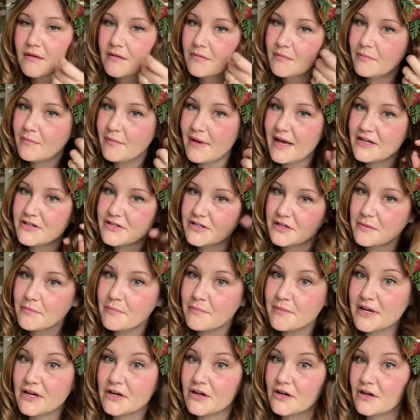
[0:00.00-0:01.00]
magic
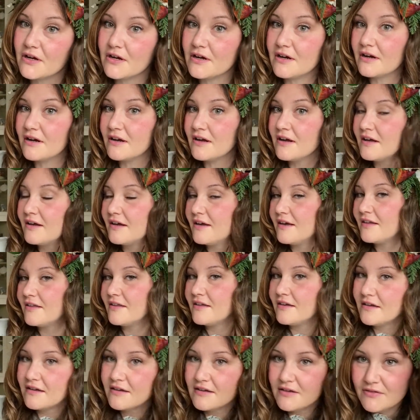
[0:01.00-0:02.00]
mirror
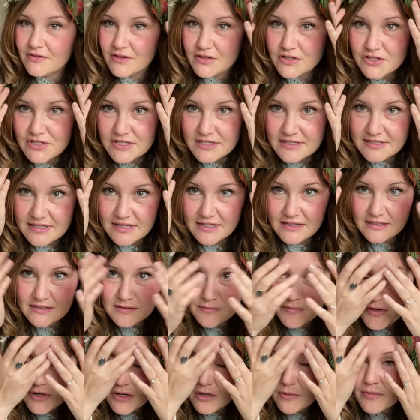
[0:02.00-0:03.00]
that she says,
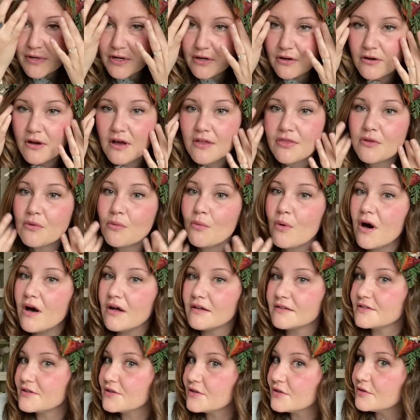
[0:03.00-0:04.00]
"Mirror, mirror on the wall
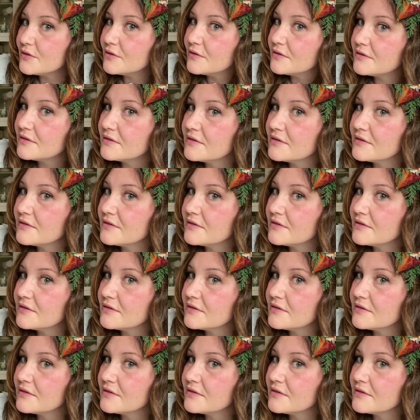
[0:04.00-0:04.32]
too,